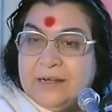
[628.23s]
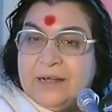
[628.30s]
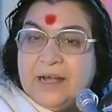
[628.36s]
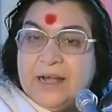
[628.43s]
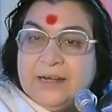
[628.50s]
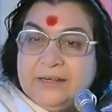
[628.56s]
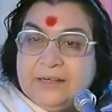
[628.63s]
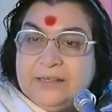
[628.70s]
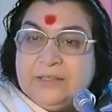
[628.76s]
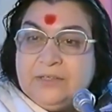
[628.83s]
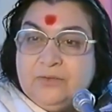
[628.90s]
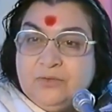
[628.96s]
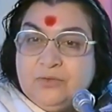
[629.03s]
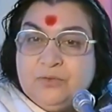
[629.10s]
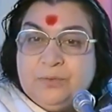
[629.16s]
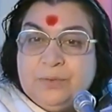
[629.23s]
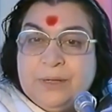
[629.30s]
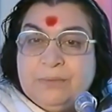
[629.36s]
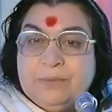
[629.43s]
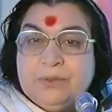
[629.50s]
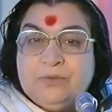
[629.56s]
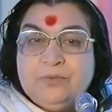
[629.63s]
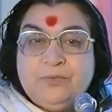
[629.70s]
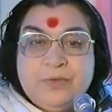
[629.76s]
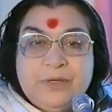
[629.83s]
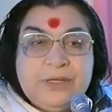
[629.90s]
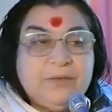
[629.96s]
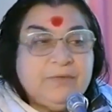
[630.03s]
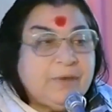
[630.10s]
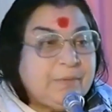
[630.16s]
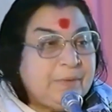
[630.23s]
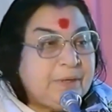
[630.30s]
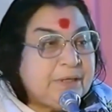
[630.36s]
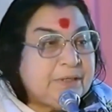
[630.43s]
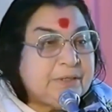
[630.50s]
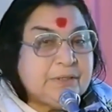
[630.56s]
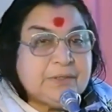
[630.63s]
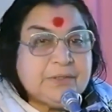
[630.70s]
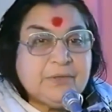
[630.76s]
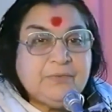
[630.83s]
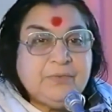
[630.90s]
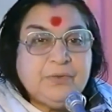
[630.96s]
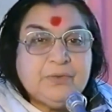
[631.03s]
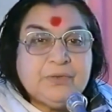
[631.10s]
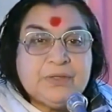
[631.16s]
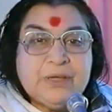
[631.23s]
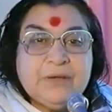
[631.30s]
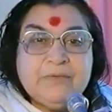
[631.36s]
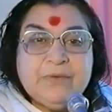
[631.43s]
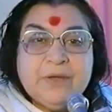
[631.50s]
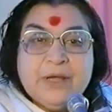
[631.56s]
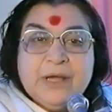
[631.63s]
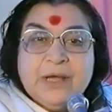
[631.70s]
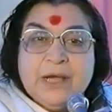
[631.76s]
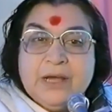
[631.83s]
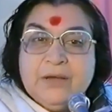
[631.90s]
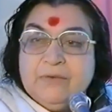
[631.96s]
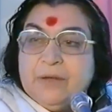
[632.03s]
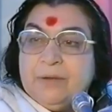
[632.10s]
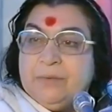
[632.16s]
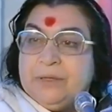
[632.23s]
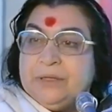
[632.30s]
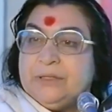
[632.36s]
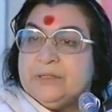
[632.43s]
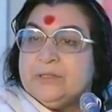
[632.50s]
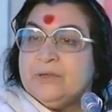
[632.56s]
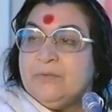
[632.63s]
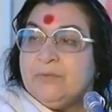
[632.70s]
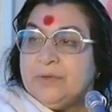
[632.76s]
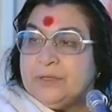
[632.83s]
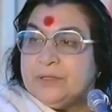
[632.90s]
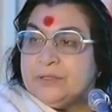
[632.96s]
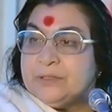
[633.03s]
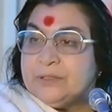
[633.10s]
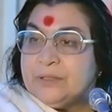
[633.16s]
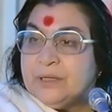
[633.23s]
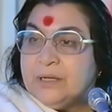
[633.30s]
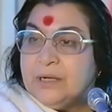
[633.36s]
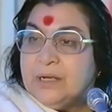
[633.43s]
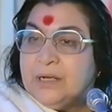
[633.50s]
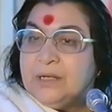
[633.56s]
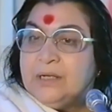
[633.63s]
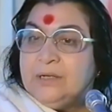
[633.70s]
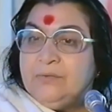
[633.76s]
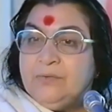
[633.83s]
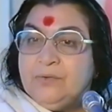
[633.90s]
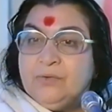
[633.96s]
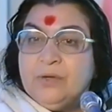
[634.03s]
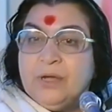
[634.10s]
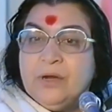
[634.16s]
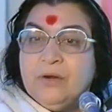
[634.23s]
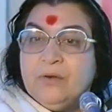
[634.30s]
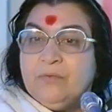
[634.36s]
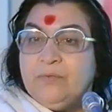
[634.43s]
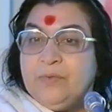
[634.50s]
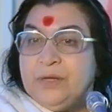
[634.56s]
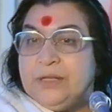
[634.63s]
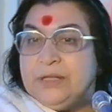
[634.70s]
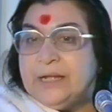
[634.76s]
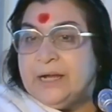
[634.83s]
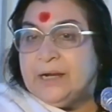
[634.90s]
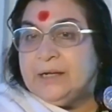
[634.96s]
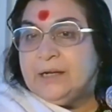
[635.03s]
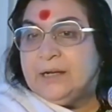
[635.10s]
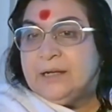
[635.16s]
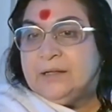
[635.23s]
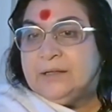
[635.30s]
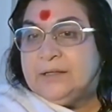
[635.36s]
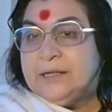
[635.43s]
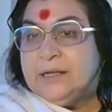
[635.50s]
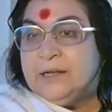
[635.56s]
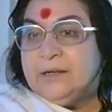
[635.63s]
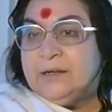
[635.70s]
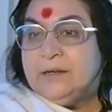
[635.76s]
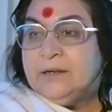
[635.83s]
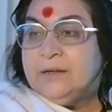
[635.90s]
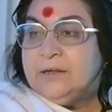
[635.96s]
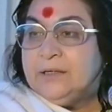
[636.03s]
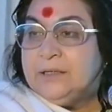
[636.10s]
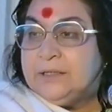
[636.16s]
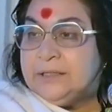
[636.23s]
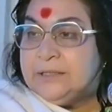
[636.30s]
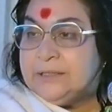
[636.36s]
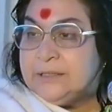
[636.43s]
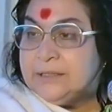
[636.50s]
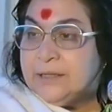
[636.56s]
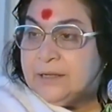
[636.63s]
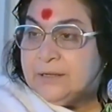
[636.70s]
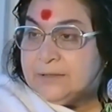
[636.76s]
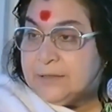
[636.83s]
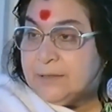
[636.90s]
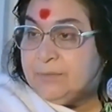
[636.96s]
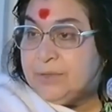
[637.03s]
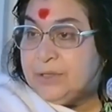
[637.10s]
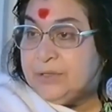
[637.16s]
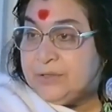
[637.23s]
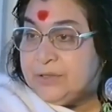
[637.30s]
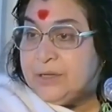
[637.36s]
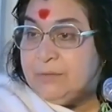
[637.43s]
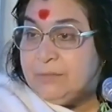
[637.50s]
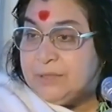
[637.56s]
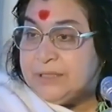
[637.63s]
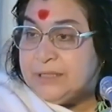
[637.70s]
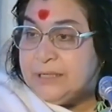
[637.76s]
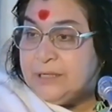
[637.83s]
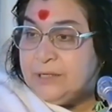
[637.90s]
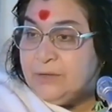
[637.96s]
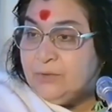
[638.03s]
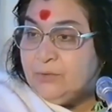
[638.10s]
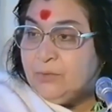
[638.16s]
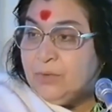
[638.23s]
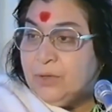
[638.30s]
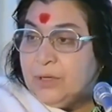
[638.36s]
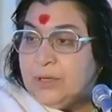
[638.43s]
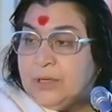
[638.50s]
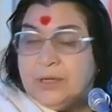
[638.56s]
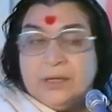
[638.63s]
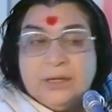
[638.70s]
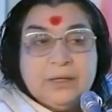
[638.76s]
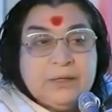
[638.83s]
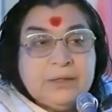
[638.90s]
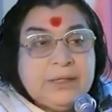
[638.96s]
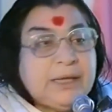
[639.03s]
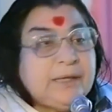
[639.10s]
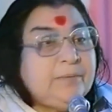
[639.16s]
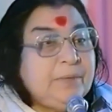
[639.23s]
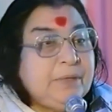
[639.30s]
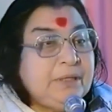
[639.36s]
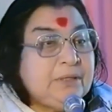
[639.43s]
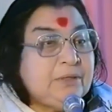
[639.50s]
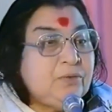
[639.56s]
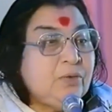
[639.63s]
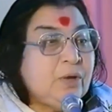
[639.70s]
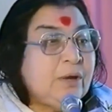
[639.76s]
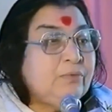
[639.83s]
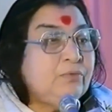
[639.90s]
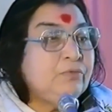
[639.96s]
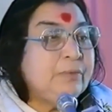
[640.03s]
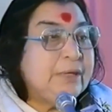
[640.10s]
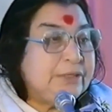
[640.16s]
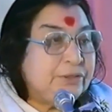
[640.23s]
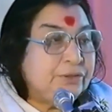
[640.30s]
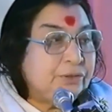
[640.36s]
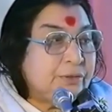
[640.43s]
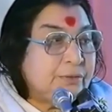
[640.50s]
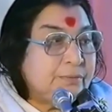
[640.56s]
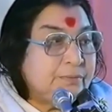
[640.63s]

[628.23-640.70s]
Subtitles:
At least you should be able to feel the vibrations of yourself and vibrations of others. If you cannot feel that, then it is something still missing in you. That means you have to mature.